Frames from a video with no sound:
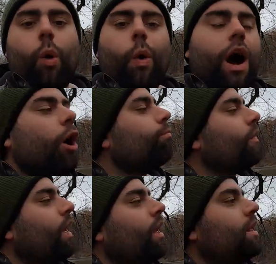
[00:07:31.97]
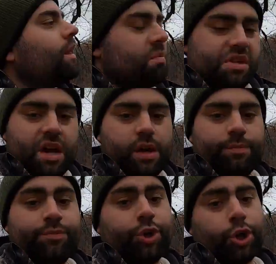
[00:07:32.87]
Well, let me tell you,
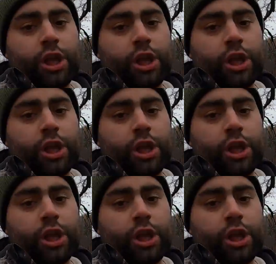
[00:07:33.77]
you're